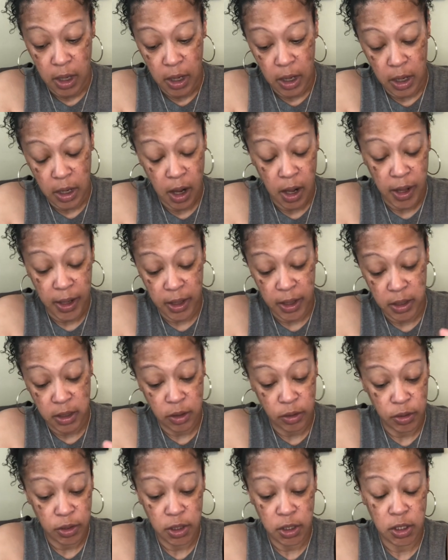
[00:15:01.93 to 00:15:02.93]
And all I can
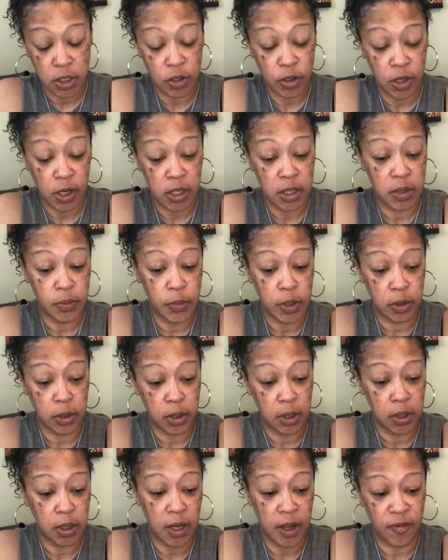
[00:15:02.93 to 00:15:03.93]
do is just transmute
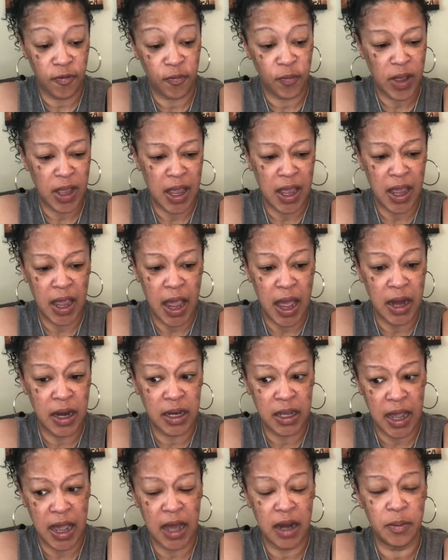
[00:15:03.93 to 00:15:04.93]
it. I,
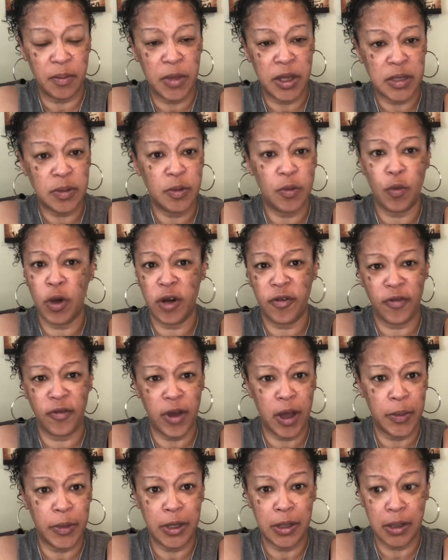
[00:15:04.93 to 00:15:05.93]
it kind of makes me want to
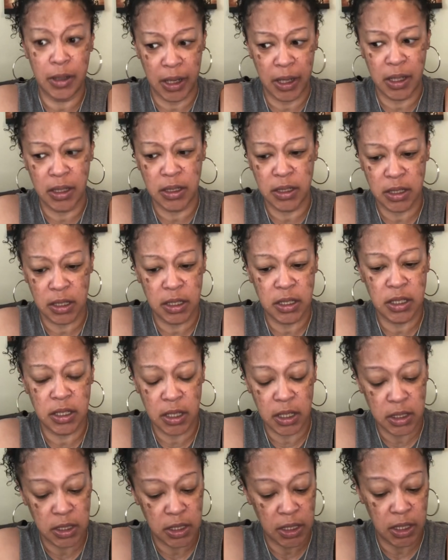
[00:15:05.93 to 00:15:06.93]
vomit. Like it's, it's an
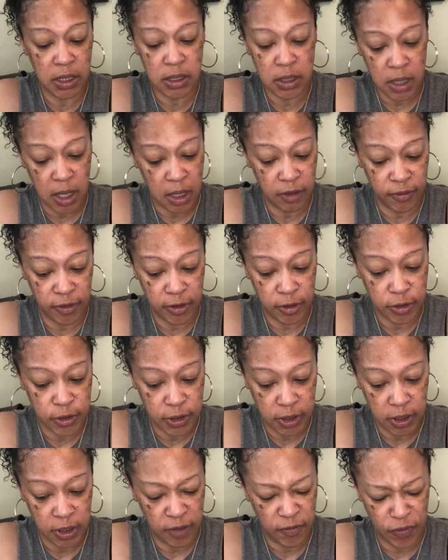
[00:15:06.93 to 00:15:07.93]
intense kind of
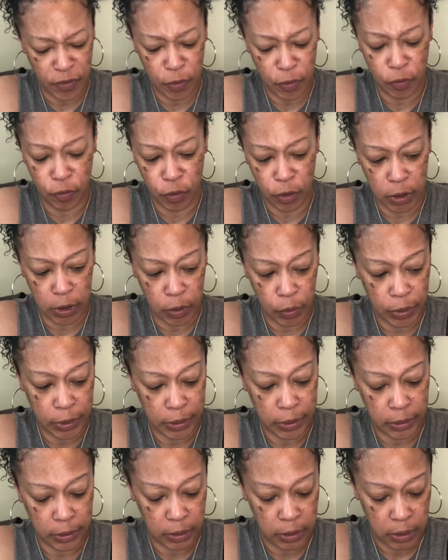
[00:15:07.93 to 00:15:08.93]
energy. I feel really
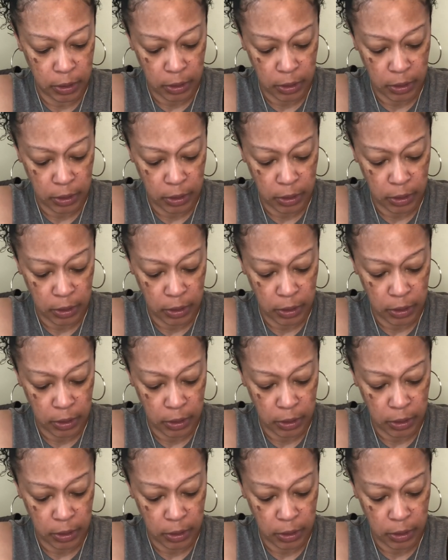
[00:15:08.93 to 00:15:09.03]
weird.